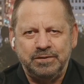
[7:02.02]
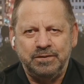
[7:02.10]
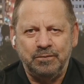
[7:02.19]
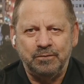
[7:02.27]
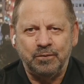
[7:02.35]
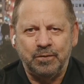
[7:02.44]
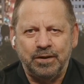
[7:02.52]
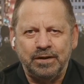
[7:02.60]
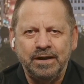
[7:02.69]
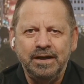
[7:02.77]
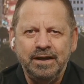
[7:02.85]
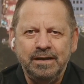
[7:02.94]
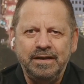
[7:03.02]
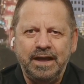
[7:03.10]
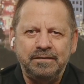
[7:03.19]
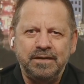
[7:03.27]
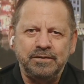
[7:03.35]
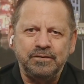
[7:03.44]
don't work,
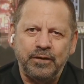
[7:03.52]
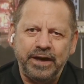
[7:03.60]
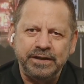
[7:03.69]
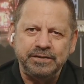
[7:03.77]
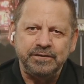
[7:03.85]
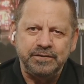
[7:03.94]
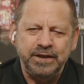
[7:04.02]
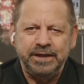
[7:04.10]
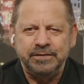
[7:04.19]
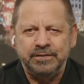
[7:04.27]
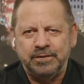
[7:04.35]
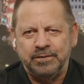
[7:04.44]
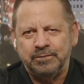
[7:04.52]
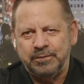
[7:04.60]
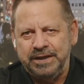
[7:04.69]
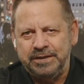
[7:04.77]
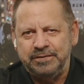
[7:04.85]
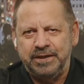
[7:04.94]
that the transgender
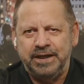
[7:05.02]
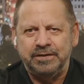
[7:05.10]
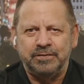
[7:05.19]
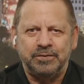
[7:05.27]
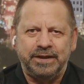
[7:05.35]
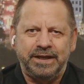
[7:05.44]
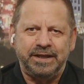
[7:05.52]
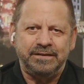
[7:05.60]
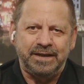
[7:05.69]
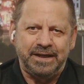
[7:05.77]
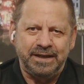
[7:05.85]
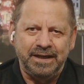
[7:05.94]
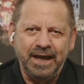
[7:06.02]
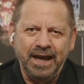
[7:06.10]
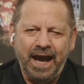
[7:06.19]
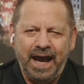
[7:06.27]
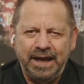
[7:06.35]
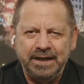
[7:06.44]
regendering, the
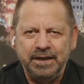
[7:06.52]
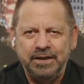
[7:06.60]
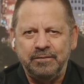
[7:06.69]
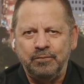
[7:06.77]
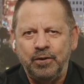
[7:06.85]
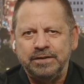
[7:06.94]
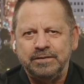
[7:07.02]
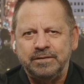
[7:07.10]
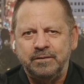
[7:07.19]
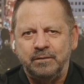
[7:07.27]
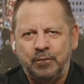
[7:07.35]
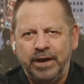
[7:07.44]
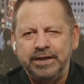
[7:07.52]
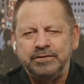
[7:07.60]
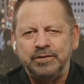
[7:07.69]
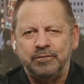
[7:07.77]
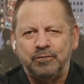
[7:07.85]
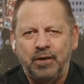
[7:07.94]
idea of what's
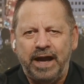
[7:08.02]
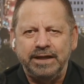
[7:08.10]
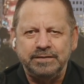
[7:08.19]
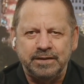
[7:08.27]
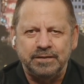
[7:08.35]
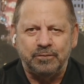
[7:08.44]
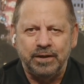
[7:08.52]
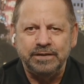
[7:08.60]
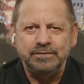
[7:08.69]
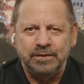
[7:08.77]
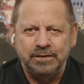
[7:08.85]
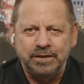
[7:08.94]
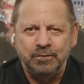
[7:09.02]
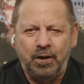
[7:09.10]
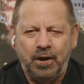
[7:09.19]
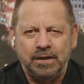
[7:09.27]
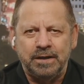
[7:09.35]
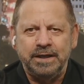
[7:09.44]
racial rights and racial
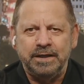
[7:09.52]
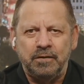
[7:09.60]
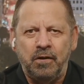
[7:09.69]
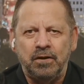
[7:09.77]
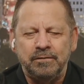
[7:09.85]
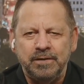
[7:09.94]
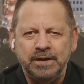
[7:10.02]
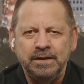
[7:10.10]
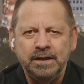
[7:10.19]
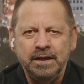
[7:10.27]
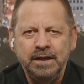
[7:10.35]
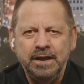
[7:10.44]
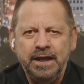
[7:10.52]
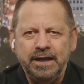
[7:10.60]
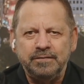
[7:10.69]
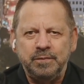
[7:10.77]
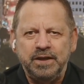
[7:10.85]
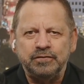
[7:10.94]
equality and all of it
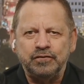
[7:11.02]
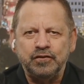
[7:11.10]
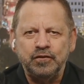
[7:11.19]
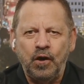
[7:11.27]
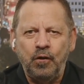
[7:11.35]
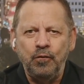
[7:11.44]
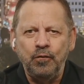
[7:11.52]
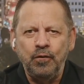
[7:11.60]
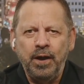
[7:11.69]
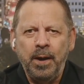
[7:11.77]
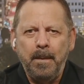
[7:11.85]
has been so